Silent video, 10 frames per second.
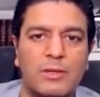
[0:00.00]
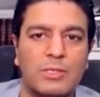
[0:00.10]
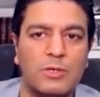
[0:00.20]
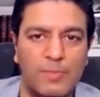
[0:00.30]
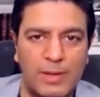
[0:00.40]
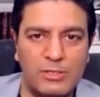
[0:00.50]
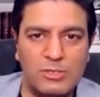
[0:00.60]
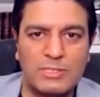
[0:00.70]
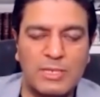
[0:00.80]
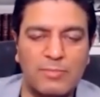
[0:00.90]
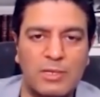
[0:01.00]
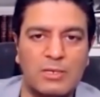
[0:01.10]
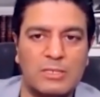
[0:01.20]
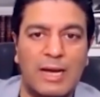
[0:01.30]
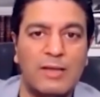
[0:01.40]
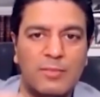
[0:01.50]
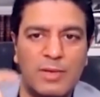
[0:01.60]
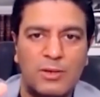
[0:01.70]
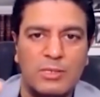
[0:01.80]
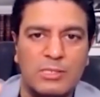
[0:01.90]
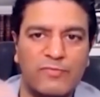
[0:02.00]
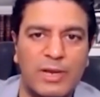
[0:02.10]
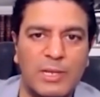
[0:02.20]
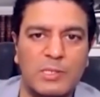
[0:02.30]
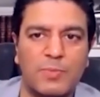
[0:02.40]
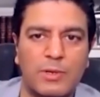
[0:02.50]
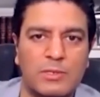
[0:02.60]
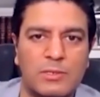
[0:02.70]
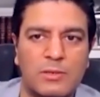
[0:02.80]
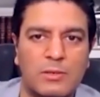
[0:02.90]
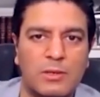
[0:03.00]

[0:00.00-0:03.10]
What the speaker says: So you better do something to either make yourself an expert.